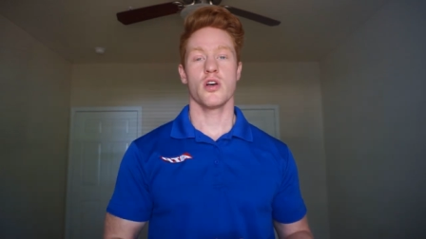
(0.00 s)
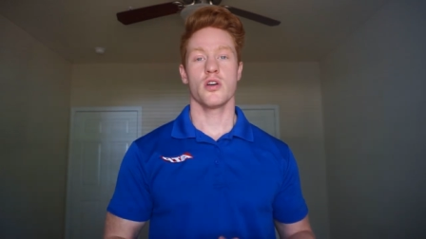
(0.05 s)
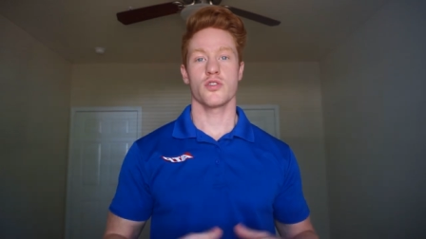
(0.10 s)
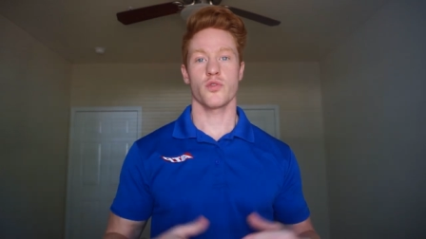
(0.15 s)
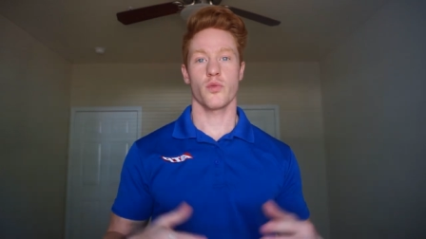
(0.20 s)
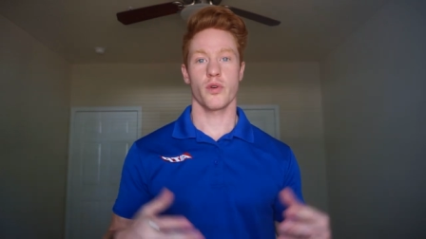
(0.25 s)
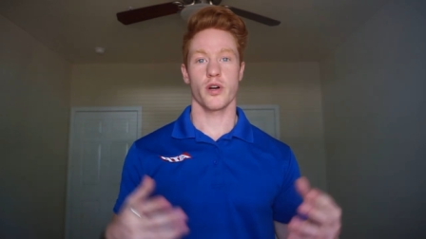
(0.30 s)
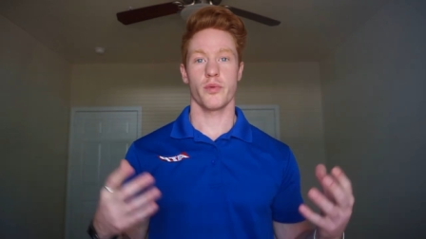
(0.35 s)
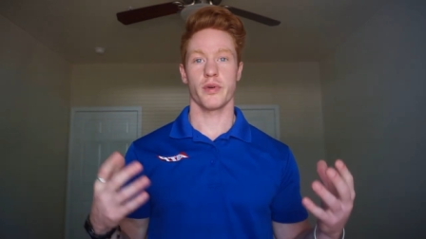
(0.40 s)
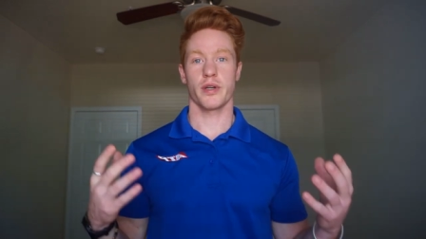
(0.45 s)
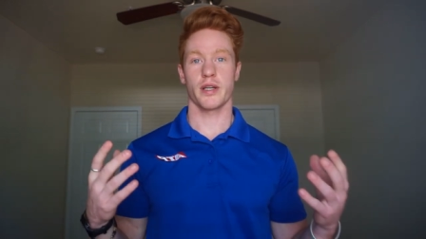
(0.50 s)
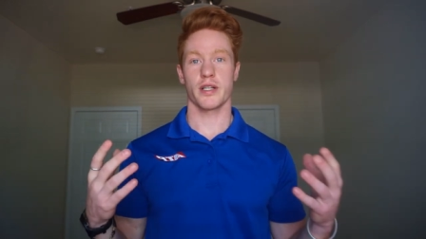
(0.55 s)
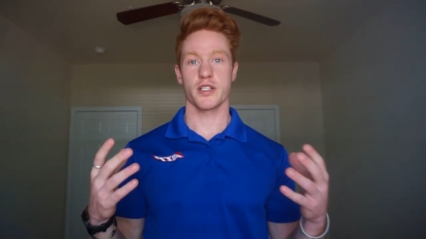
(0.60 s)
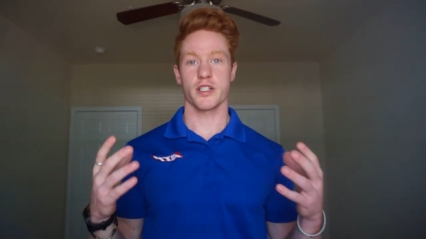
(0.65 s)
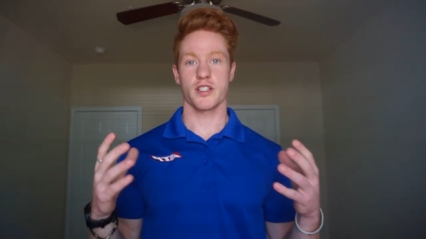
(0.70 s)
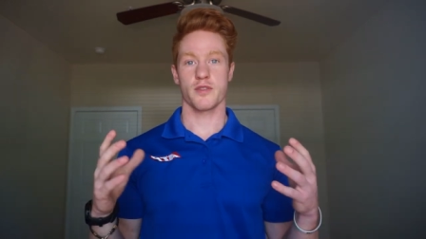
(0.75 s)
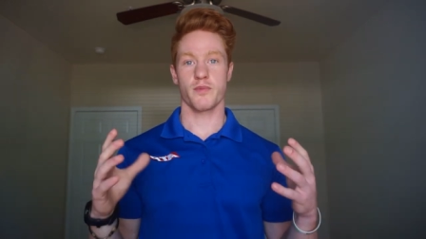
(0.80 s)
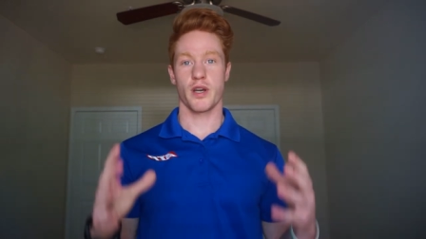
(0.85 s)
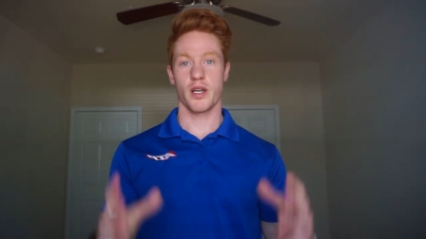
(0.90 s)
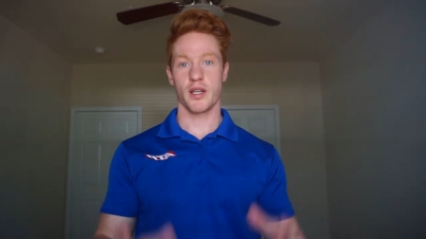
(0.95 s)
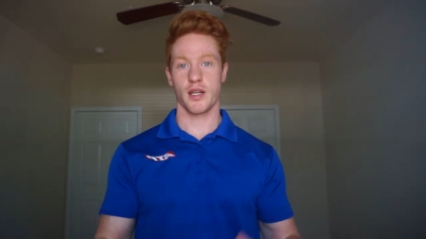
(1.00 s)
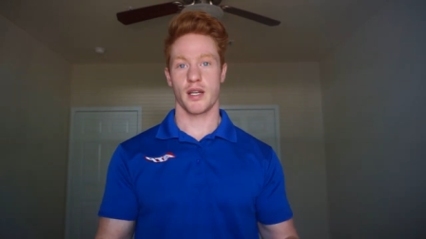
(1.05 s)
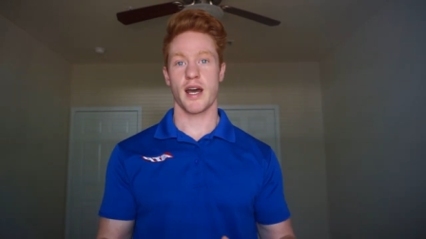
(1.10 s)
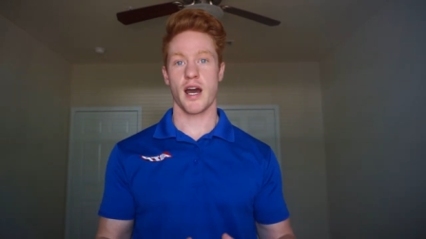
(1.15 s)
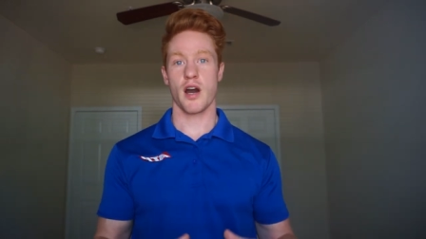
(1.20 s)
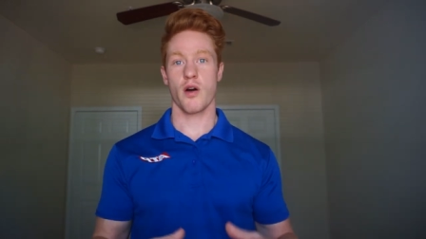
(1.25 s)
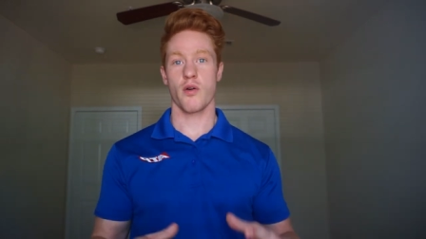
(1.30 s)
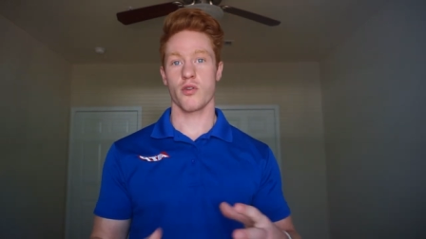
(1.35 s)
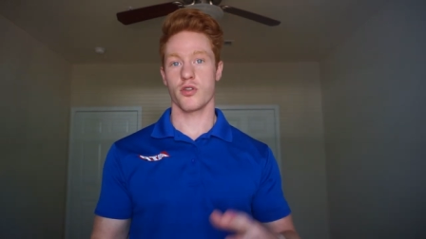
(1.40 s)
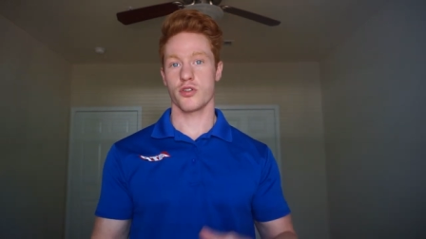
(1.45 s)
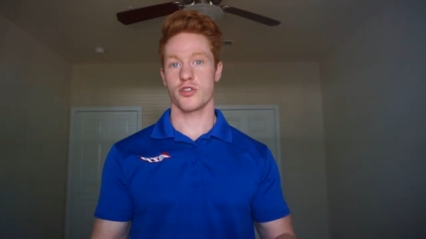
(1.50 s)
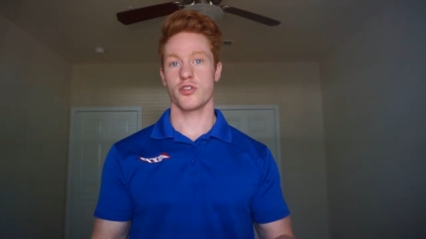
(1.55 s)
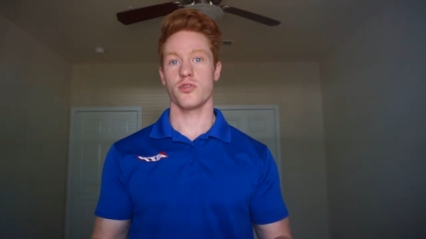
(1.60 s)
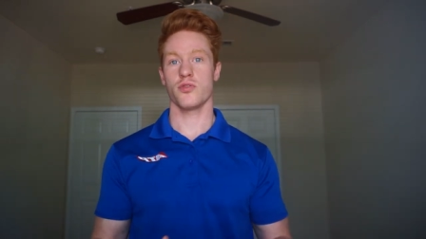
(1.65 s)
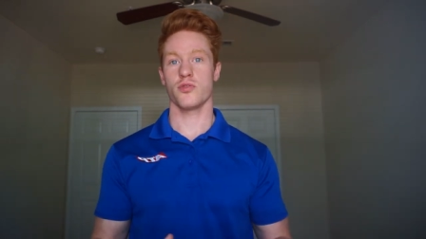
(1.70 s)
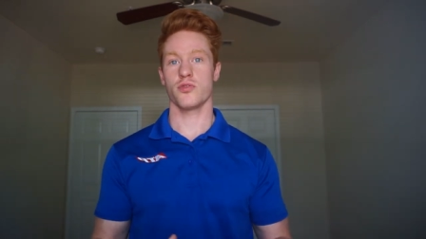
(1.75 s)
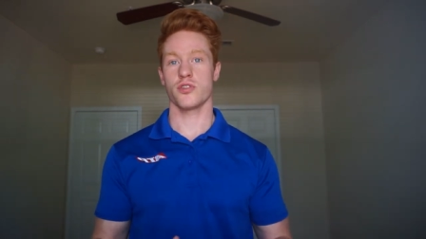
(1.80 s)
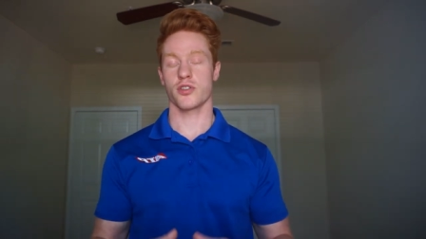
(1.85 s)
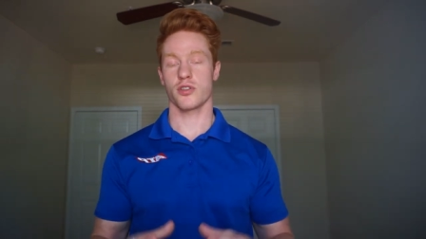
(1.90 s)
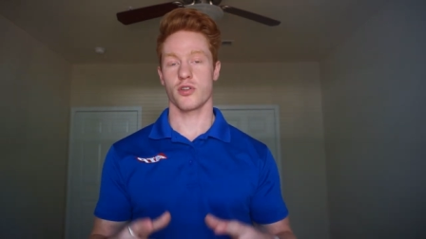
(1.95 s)
to where we can just spend an hour or
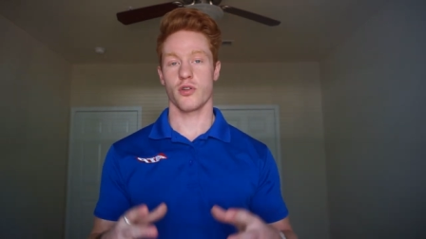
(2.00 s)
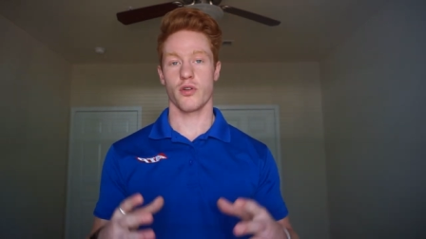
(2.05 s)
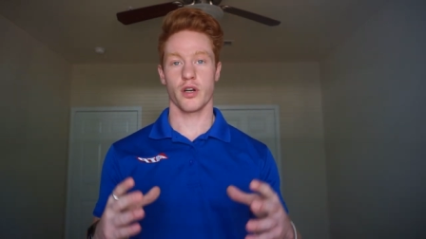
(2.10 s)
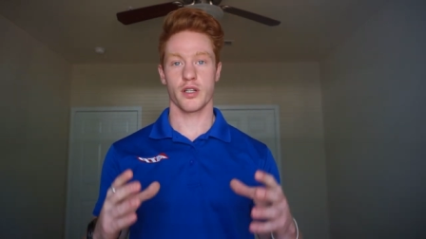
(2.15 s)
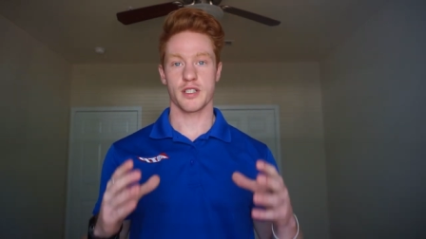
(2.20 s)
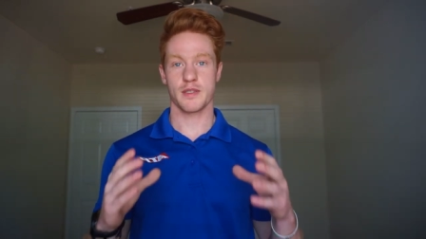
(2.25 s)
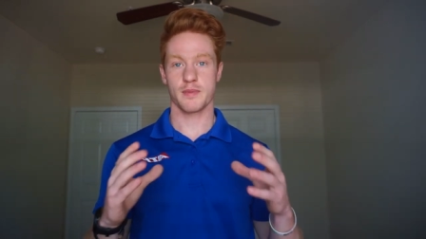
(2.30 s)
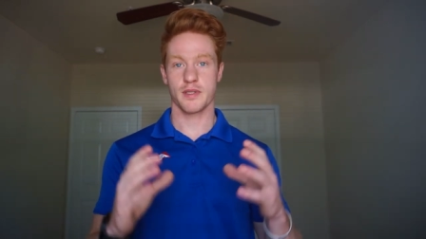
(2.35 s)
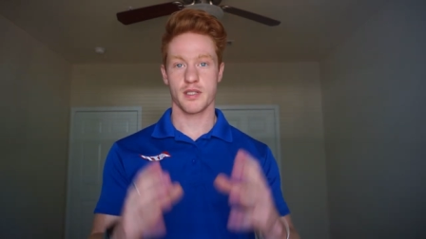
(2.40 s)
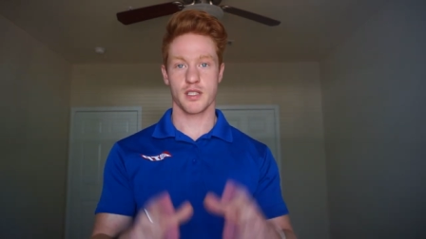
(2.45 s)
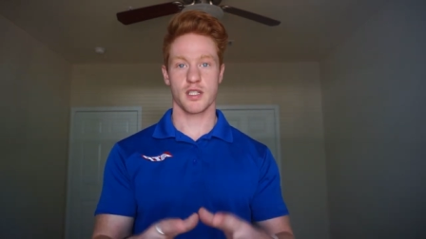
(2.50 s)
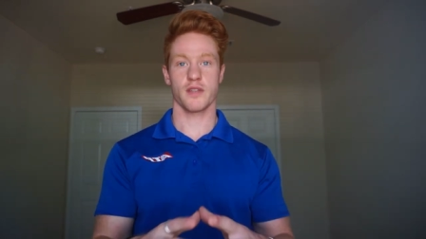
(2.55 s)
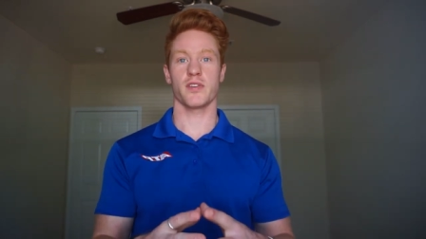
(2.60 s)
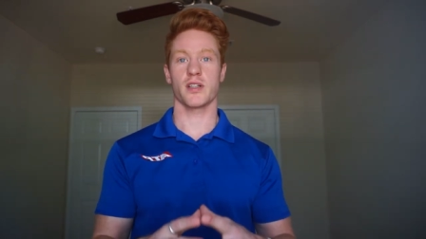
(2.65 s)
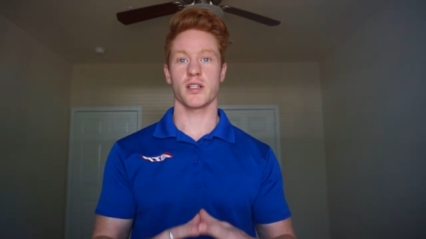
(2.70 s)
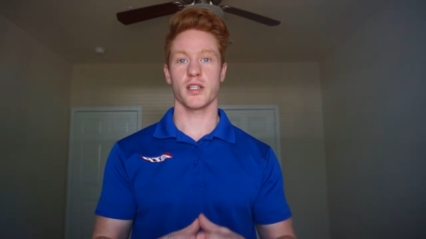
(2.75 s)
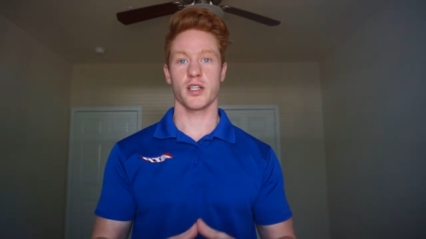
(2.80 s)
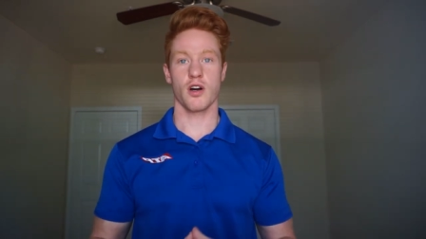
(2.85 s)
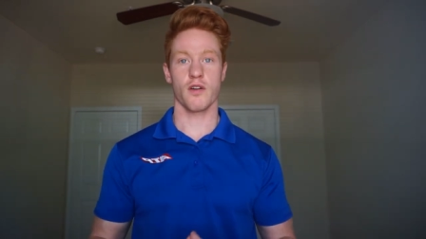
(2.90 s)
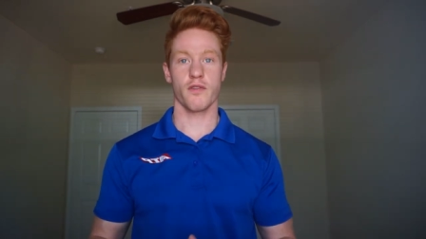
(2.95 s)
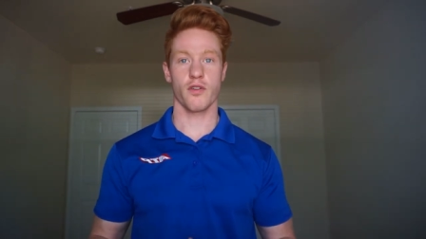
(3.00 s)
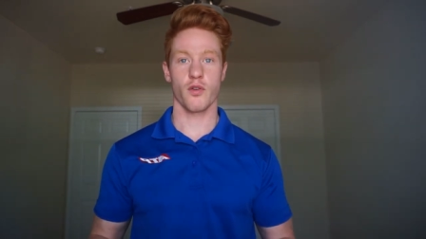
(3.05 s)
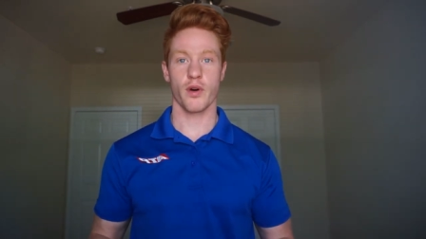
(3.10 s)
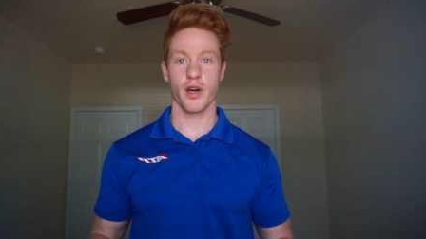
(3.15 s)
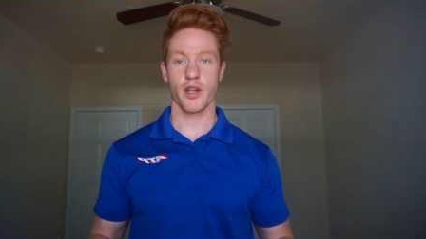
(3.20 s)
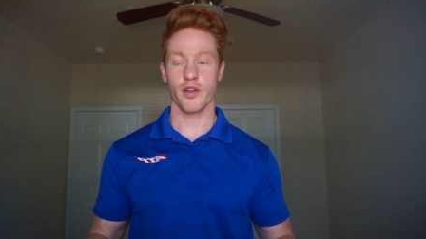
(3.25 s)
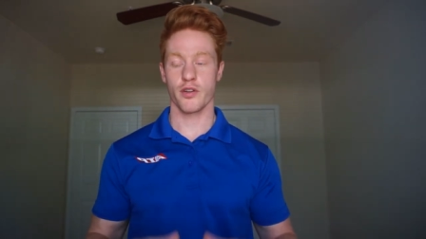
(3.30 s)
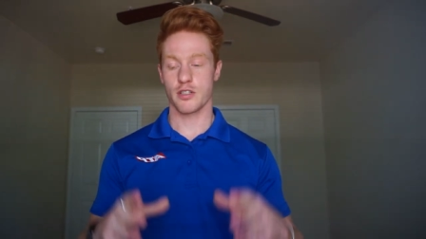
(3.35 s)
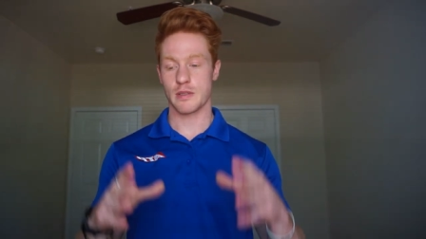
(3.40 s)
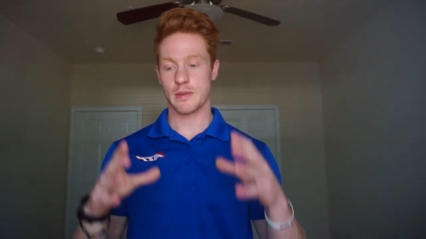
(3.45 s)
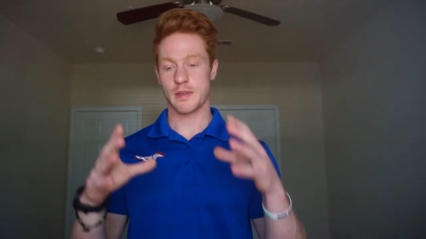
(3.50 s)
two just going specifically over weather,